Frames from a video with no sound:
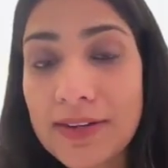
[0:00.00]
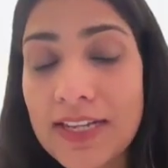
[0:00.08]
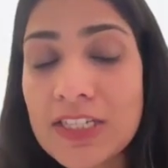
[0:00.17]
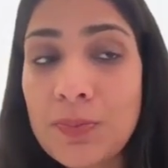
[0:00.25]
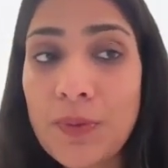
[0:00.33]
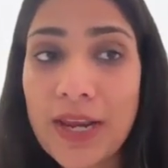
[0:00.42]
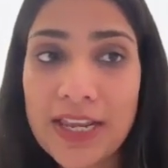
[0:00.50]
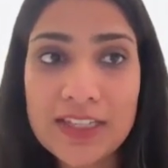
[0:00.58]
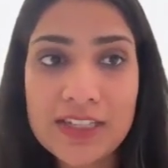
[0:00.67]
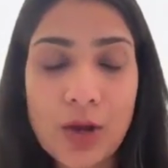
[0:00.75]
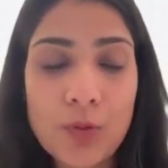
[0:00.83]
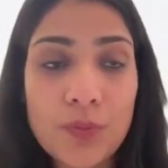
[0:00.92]
Let's break
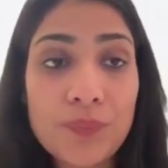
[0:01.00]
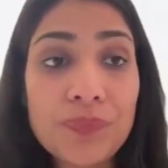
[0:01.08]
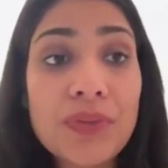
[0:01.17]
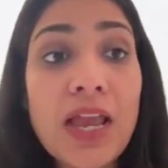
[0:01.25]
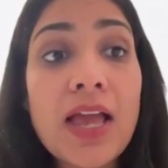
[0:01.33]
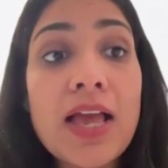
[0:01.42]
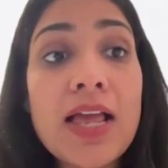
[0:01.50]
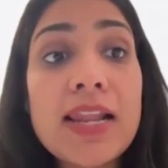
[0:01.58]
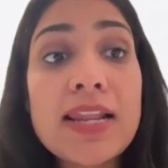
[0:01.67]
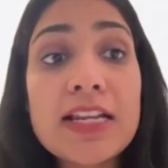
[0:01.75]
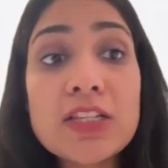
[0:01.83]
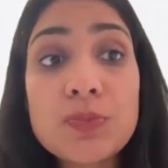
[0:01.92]
it down.
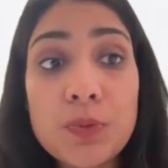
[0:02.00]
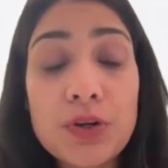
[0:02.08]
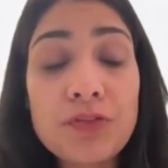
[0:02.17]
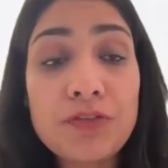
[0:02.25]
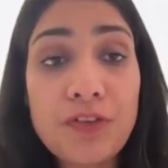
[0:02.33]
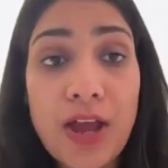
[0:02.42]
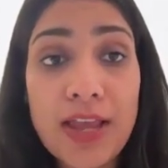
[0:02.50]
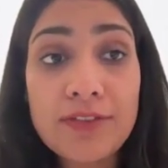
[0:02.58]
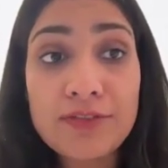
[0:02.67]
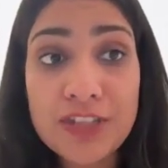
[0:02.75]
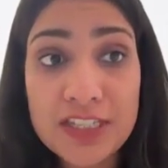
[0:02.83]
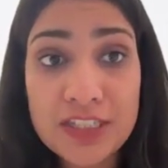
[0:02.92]
Let's put
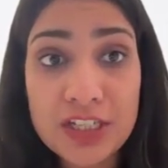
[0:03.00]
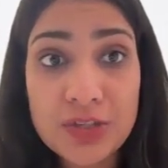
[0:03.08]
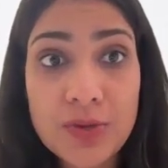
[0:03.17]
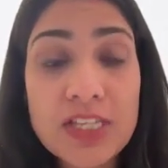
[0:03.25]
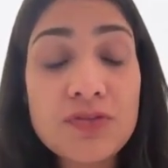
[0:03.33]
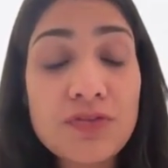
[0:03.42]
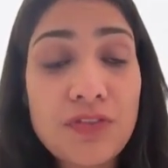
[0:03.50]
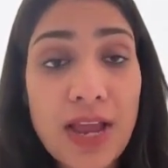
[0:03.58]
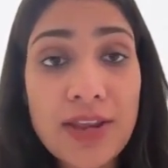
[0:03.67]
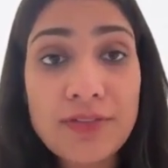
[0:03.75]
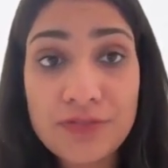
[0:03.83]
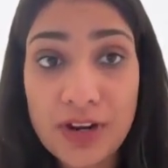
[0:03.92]
562 as
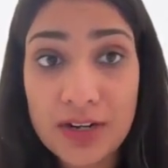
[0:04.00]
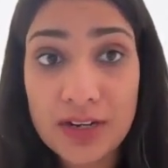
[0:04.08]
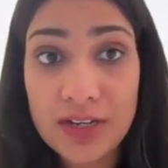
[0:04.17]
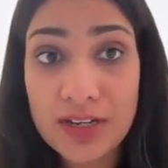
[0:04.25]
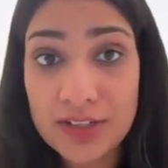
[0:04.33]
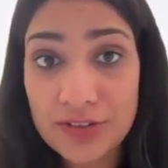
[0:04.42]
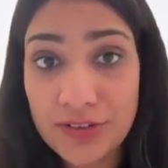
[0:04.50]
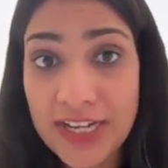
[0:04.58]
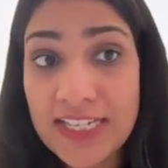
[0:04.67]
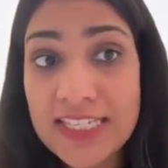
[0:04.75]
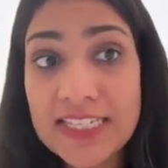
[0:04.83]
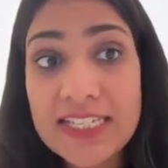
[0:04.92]
5
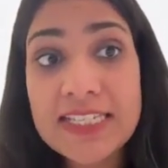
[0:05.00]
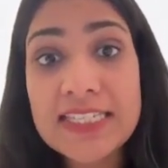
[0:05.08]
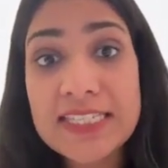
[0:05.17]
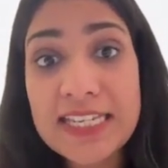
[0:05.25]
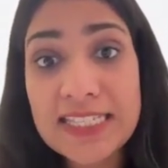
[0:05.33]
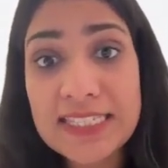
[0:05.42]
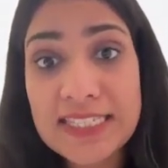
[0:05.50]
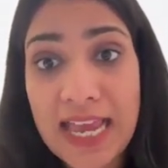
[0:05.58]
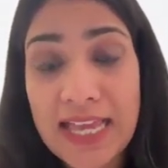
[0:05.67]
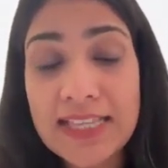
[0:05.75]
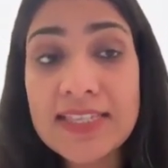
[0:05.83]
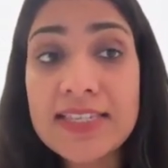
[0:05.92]
hundreds, 6
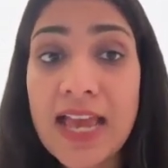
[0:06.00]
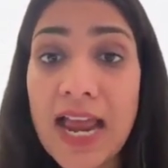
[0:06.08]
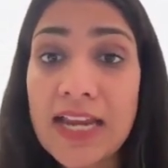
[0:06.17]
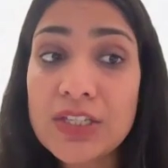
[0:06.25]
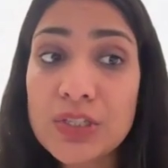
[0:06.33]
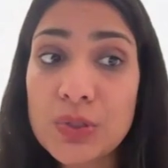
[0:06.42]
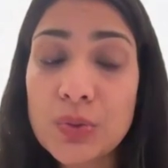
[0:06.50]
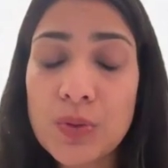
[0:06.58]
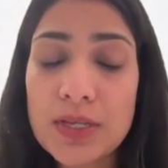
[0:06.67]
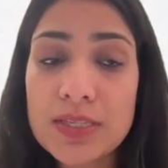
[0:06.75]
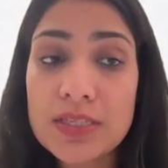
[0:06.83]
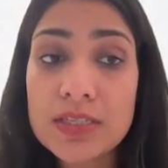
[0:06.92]
tens, and 2
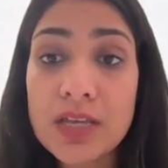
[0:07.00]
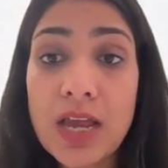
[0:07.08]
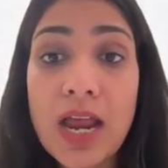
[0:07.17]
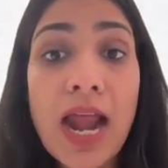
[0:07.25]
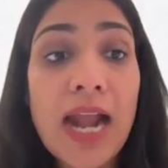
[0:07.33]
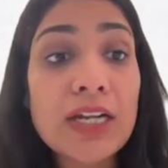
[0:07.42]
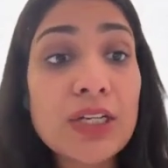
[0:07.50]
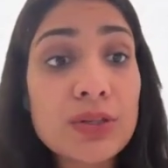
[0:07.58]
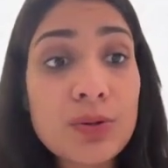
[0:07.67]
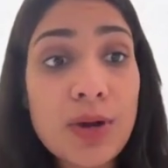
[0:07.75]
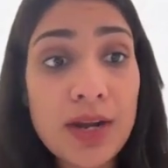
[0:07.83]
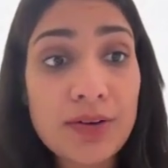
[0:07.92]
ones, and
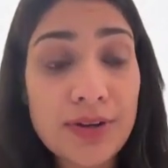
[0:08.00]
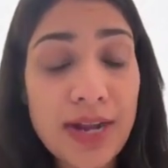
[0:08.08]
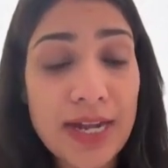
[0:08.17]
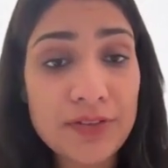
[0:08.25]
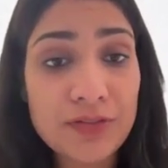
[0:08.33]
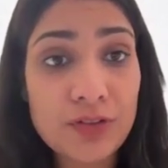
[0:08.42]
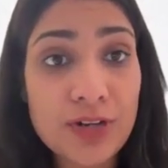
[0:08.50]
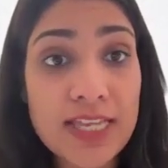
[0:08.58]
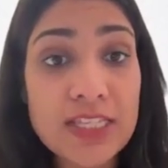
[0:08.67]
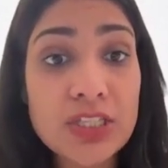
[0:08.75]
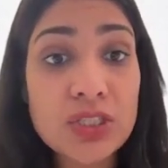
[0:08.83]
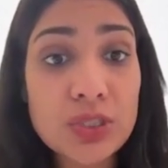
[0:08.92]
294
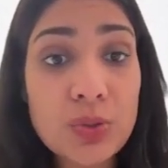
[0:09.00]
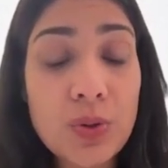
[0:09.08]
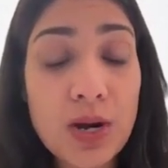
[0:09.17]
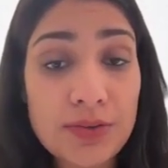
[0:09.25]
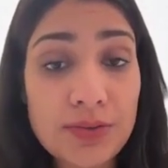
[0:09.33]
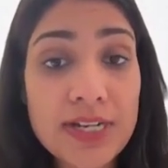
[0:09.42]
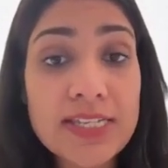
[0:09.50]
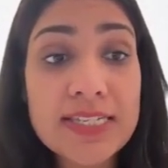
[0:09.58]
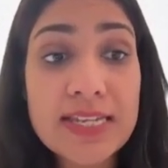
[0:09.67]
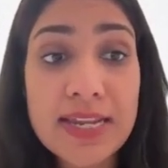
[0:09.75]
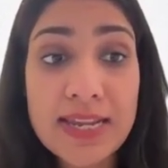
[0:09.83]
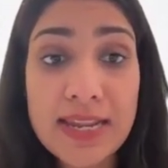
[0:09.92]
as 2
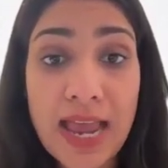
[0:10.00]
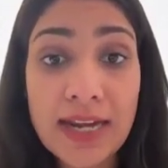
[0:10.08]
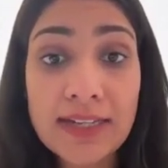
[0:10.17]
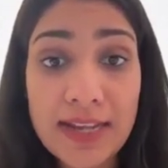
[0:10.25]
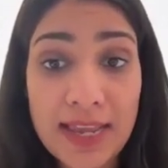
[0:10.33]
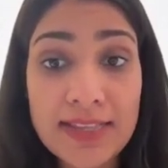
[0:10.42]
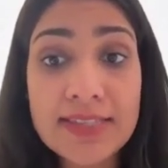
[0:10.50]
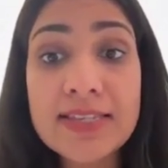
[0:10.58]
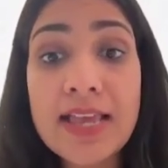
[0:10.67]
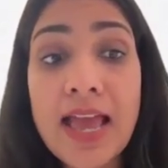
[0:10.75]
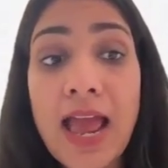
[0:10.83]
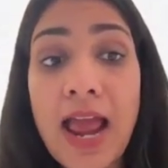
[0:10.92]
hundreds, 9 tens,
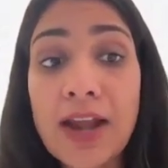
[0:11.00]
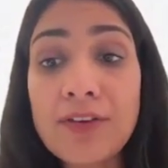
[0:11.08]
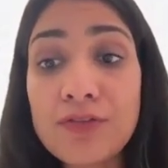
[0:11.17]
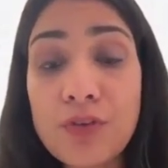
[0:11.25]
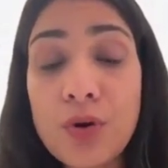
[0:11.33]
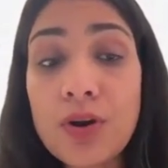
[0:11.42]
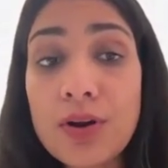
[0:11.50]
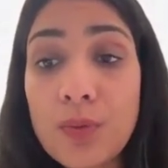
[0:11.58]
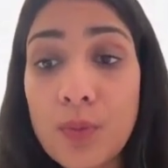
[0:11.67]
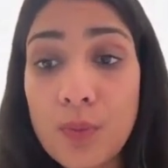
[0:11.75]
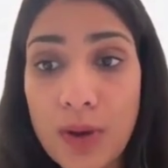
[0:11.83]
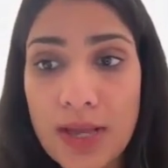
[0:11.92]
and 4
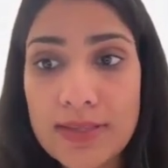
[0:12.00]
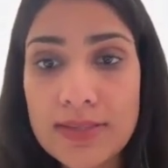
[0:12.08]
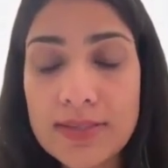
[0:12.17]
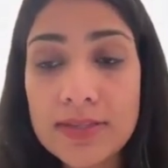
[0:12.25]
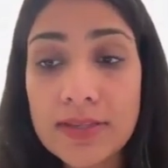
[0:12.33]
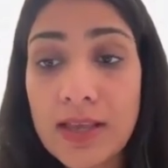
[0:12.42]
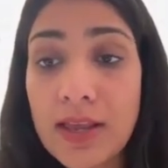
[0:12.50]
ones.